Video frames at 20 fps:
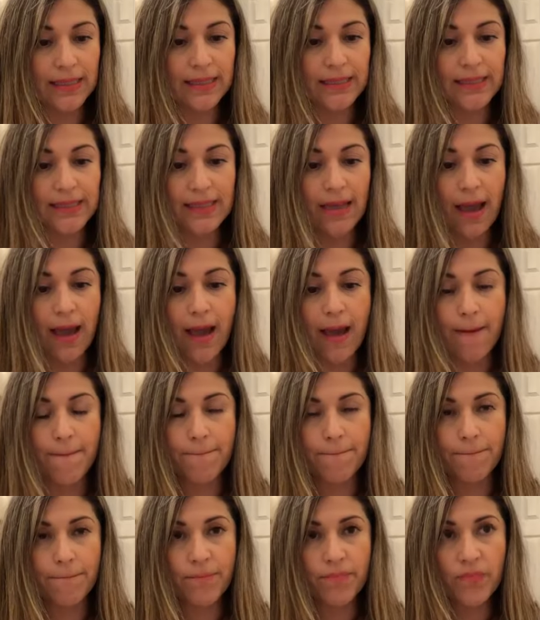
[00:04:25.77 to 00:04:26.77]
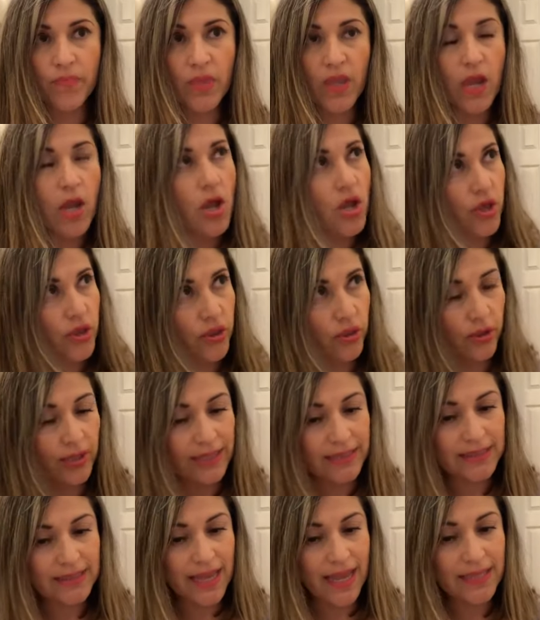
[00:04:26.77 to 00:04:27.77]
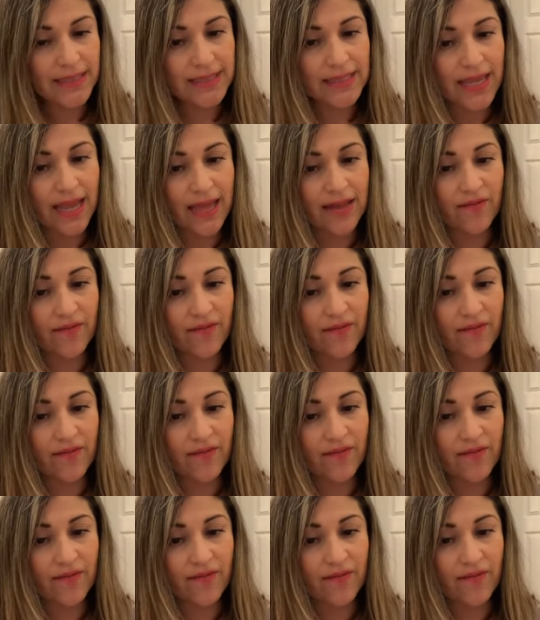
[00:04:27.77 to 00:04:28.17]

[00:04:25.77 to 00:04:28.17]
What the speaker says: it's 30 sets,